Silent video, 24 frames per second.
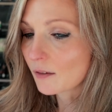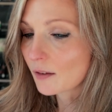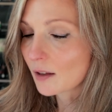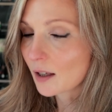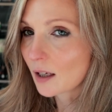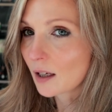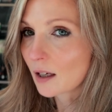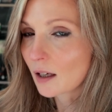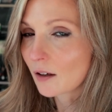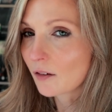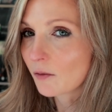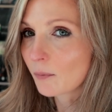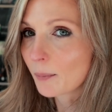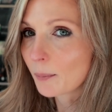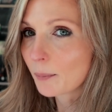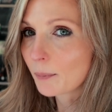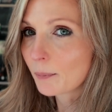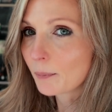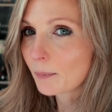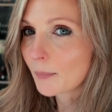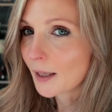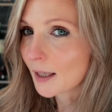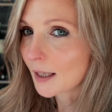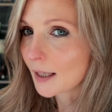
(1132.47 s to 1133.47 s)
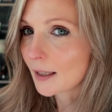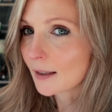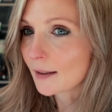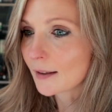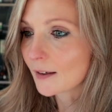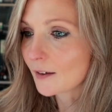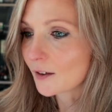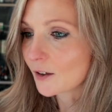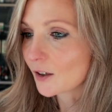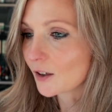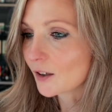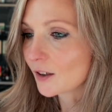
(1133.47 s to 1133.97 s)
thinking of making
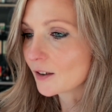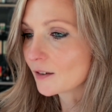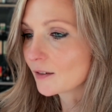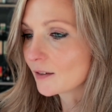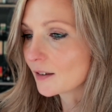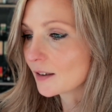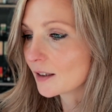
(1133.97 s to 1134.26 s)
dinner,